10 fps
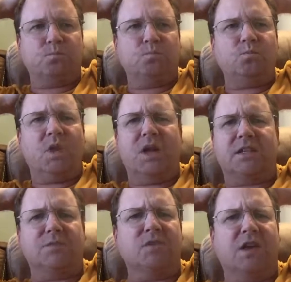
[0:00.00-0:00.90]
Got
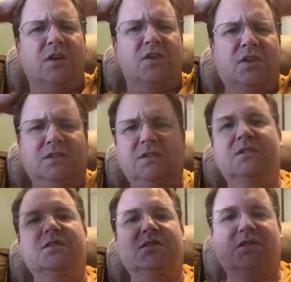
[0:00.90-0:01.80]
some
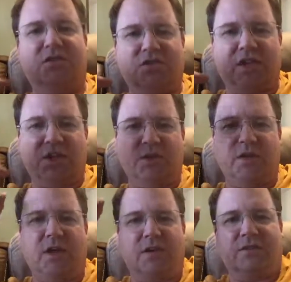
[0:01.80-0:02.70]
scheduling
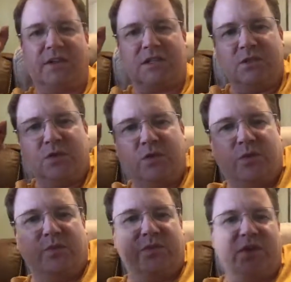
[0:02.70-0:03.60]
conflicts due to
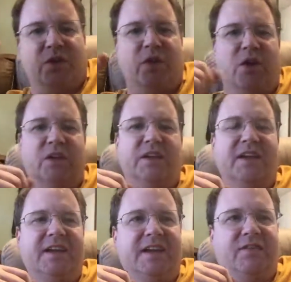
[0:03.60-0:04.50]
the holiday
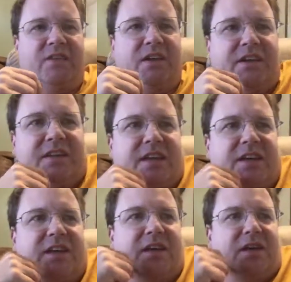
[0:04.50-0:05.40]
and everything like that.
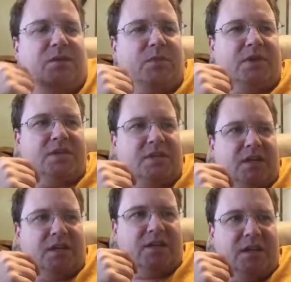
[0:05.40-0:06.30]
Plus,
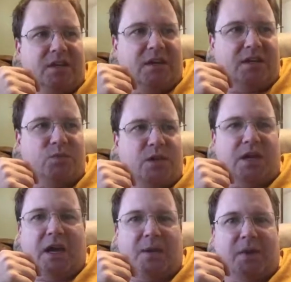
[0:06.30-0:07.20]
the end of next week,
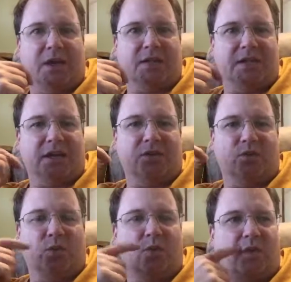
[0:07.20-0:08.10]
I'm out of town
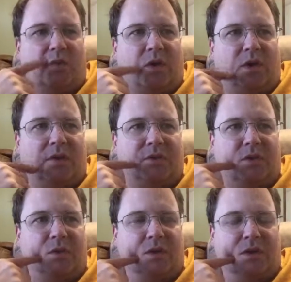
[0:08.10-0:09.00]
as well. I have to go to
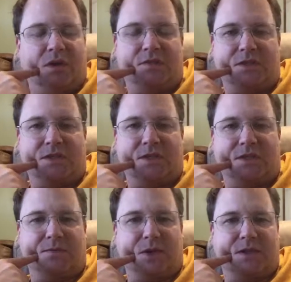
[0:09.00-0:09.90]
a conference down in
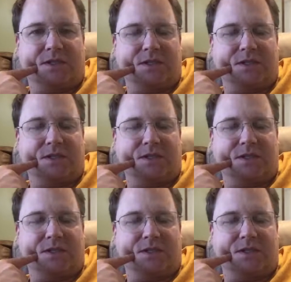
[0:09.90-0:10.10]
Branson.